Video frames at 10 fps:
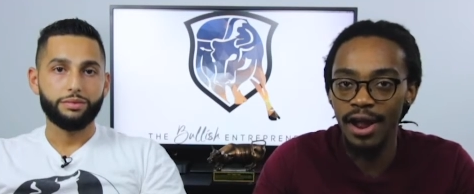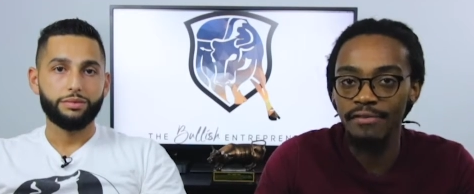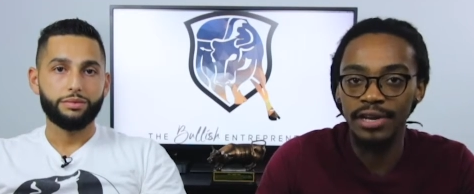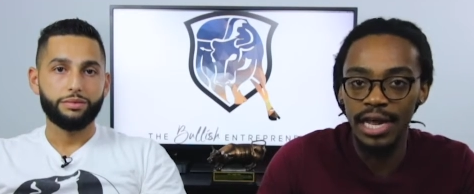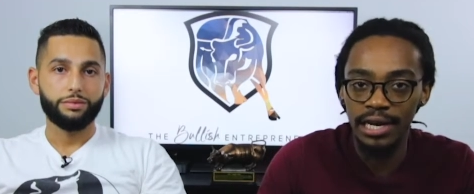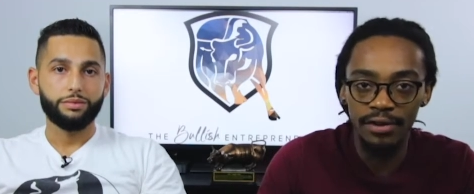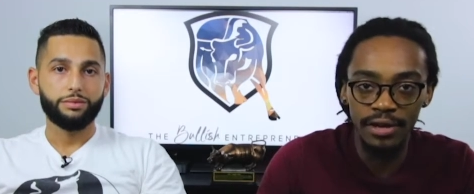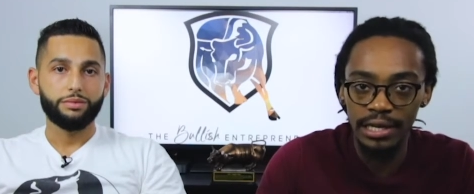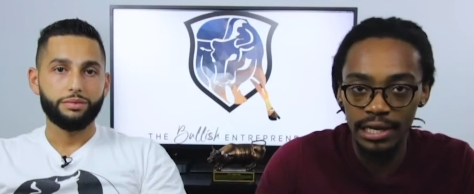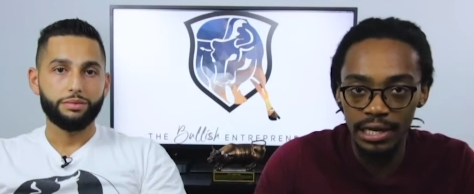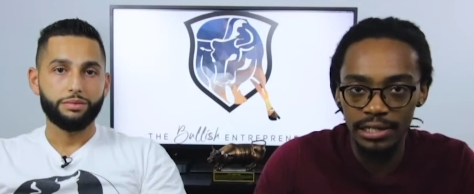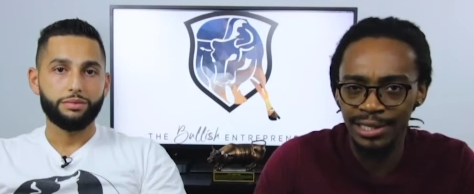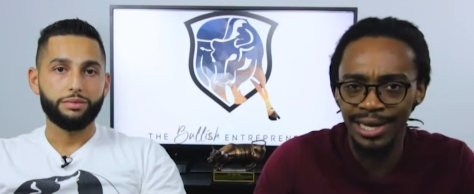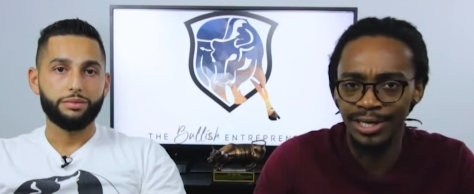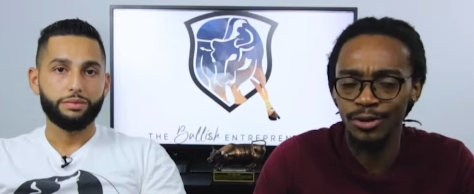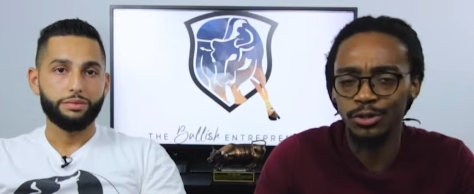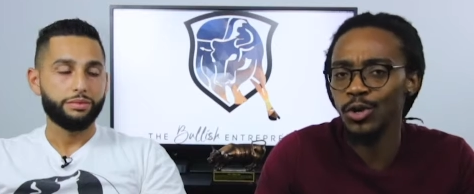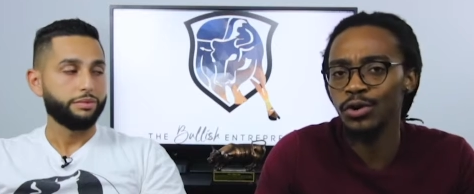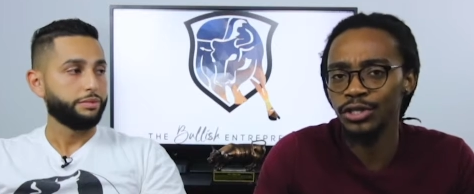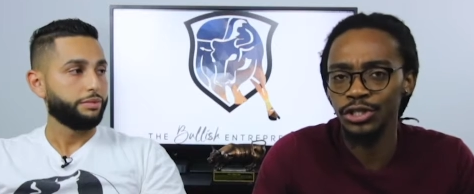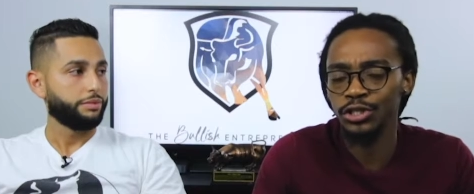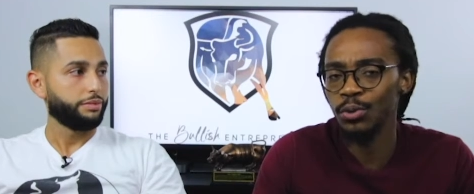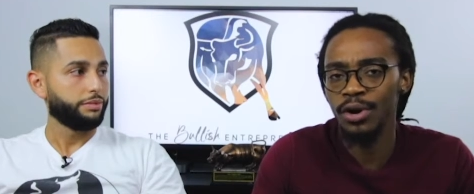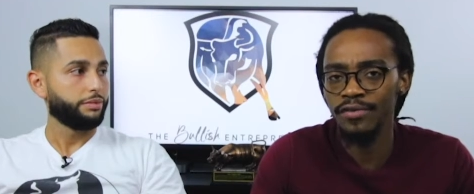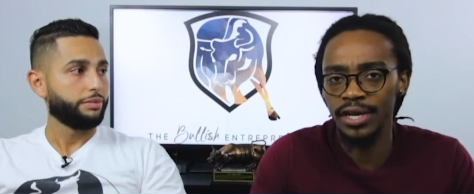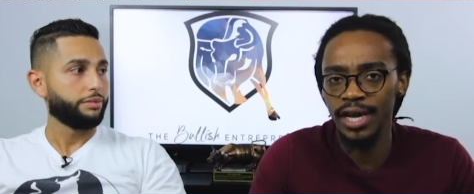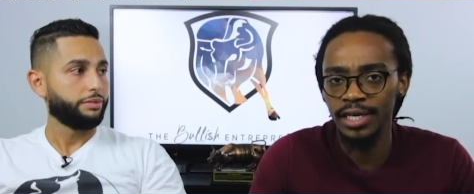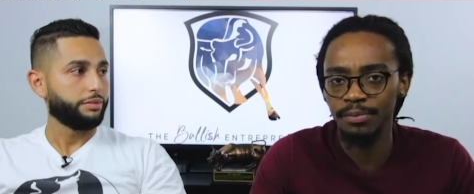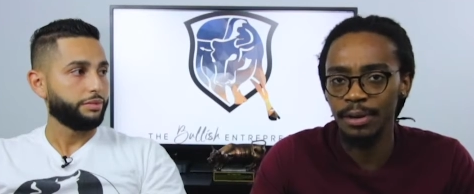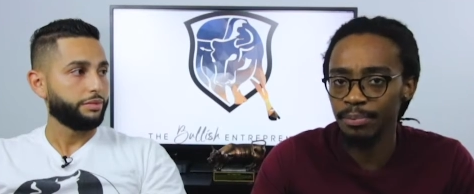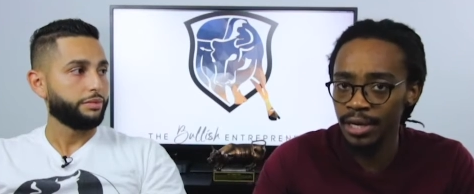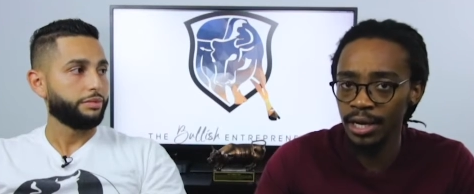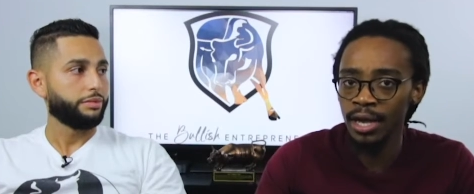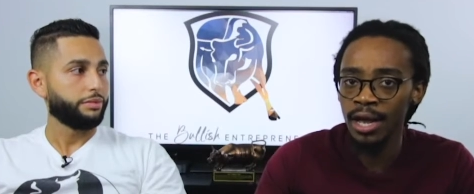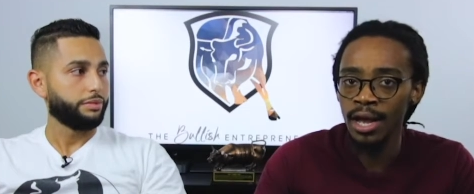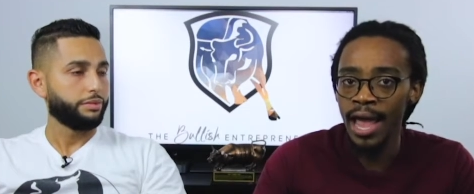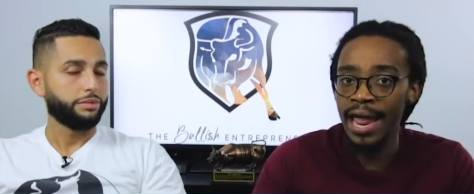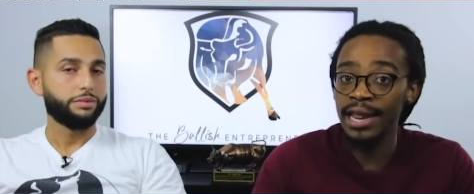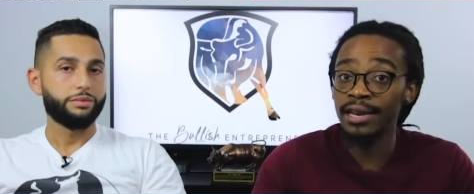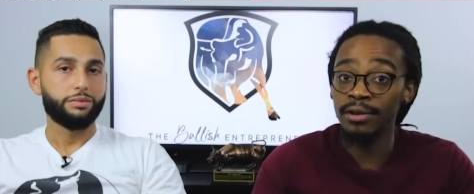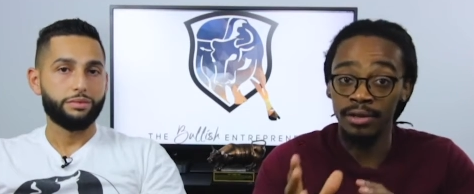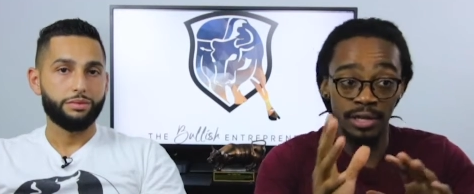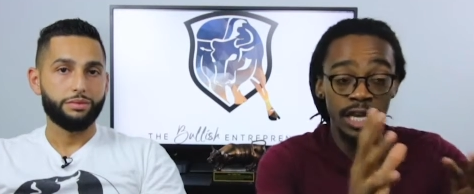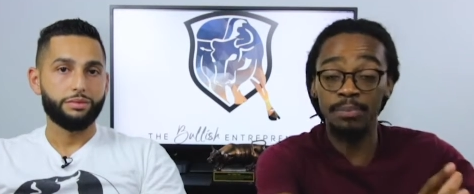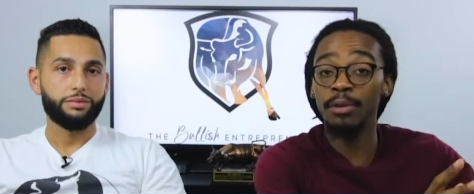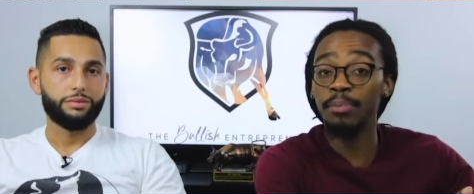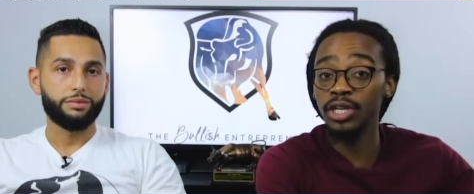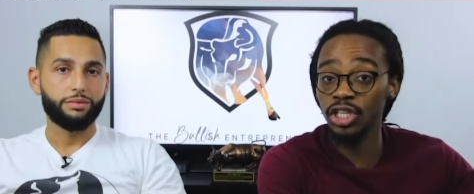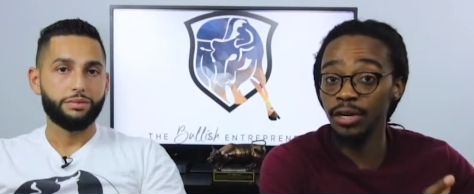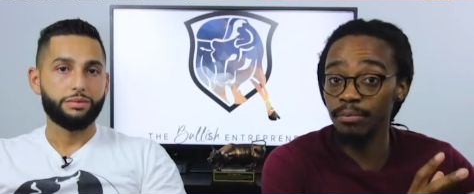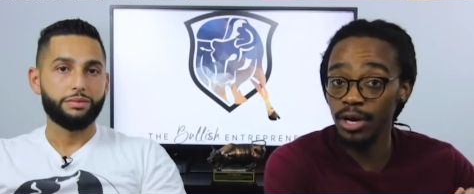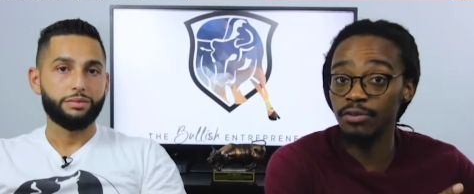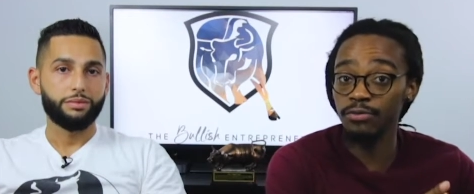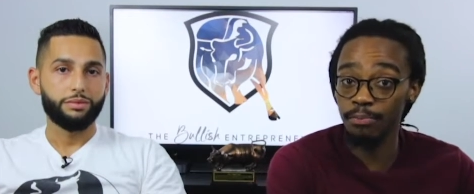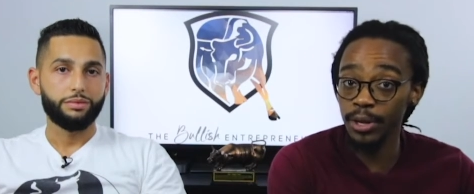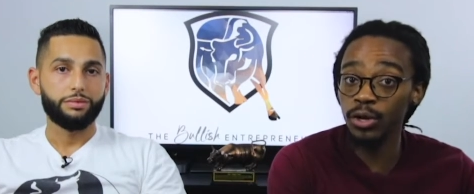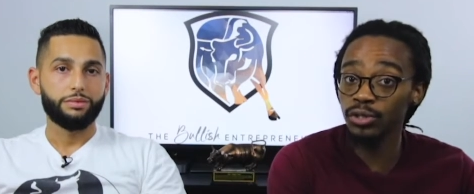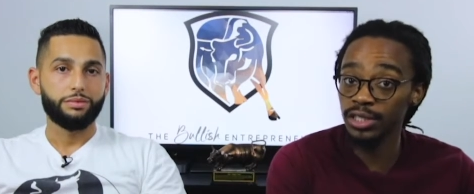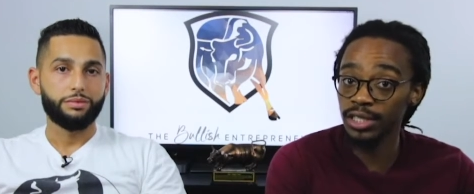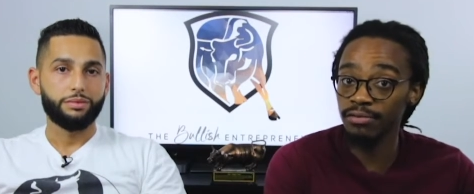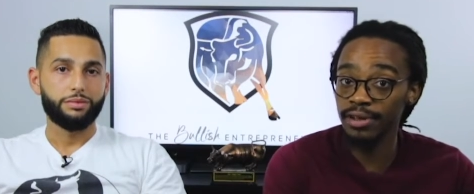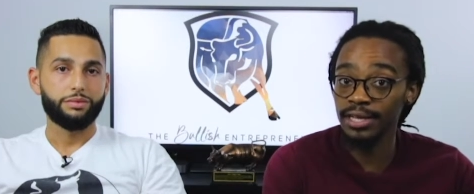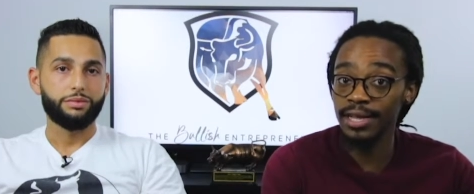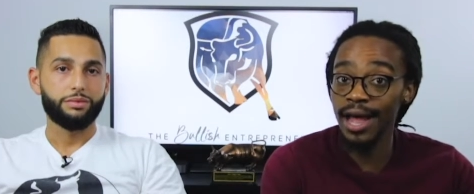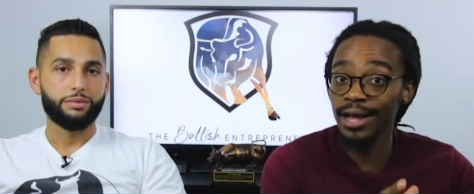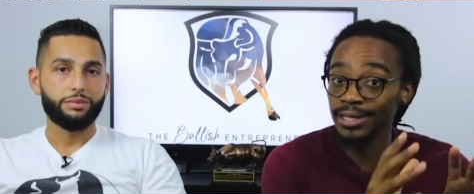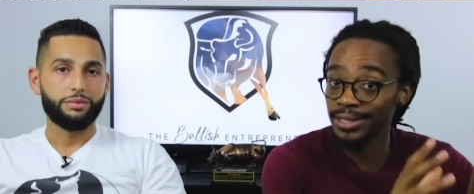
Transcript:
Speaker 1: your everyday living needs like you know toiletries or whatever the case may be and then keep the budgeted money for bills and stuff like that